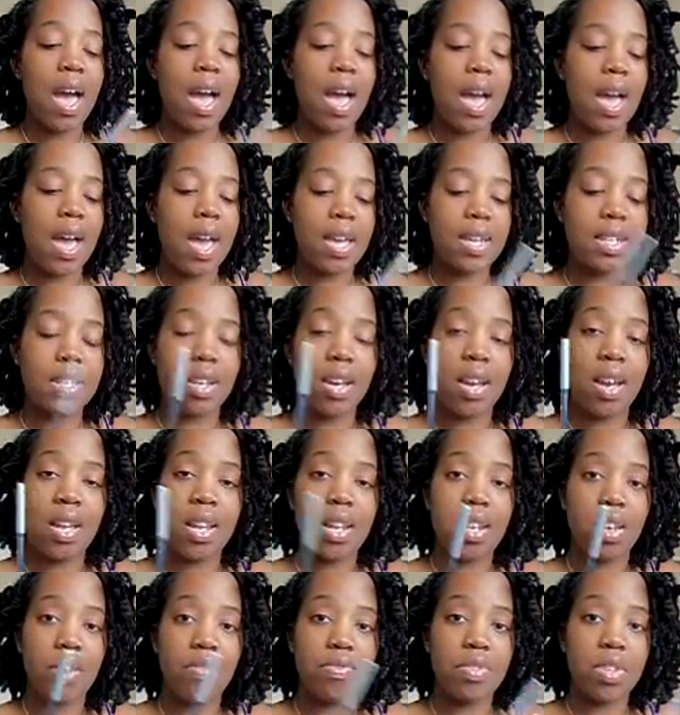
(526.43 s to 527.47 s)
And I
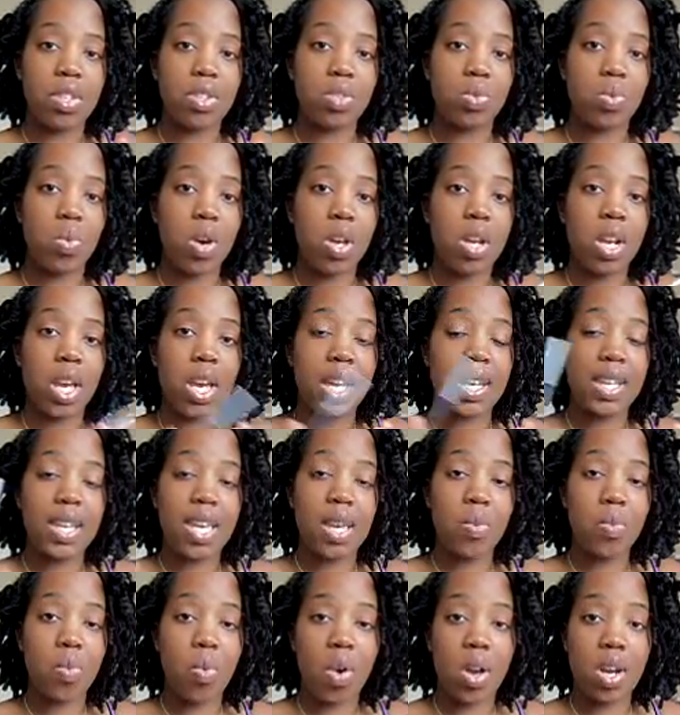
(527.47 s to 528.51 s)
love this one. I
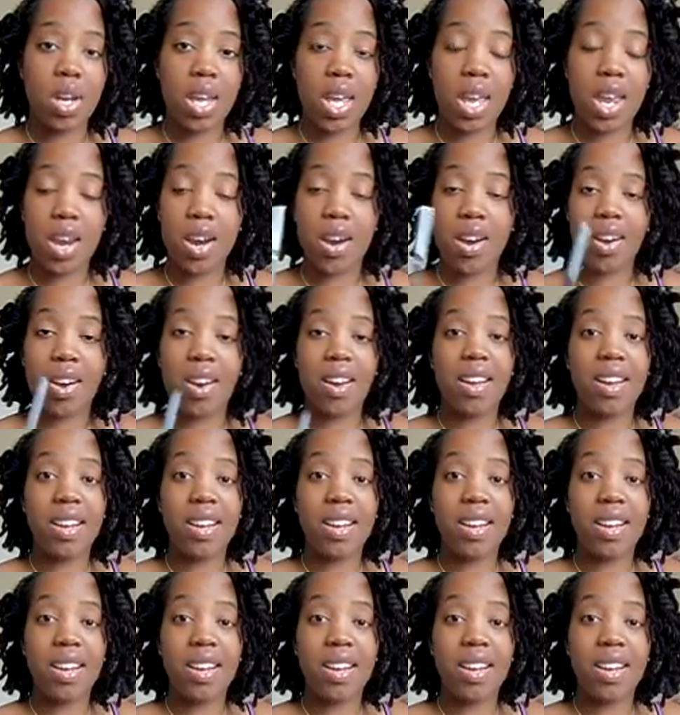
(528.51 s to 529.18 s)
keep one here,